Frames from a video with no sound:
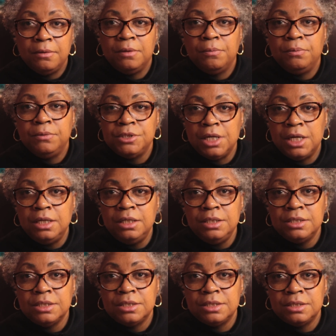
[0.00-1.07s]
the
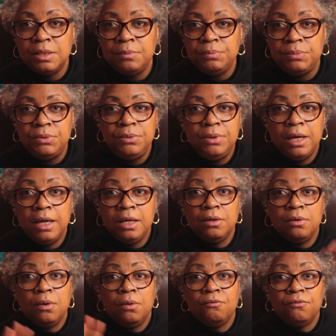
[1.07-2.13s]
challenge is simple
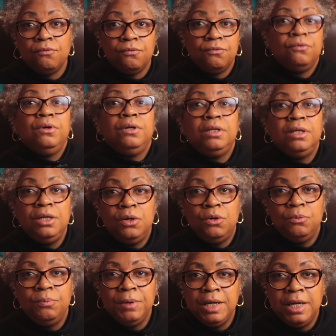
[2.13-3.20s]
and really
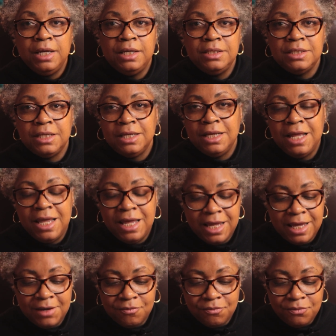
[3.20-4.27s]
open ended.
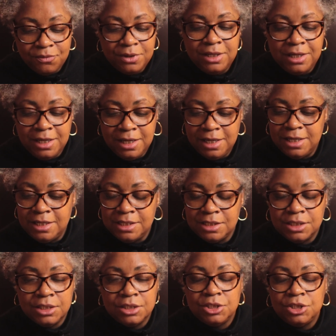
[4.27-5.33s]
It really
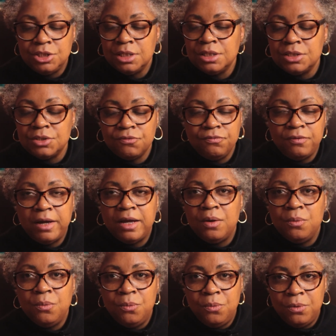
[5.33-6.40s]
is just
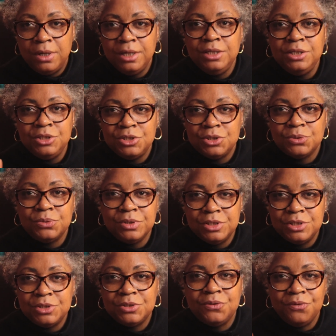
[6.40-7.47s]
write one
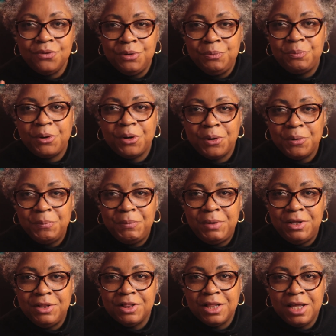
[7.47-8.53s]
short story per
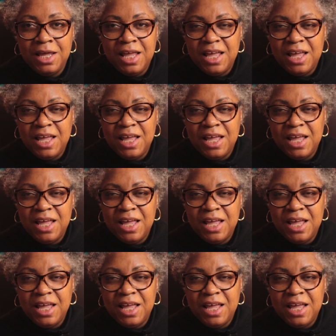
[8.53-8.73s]
month.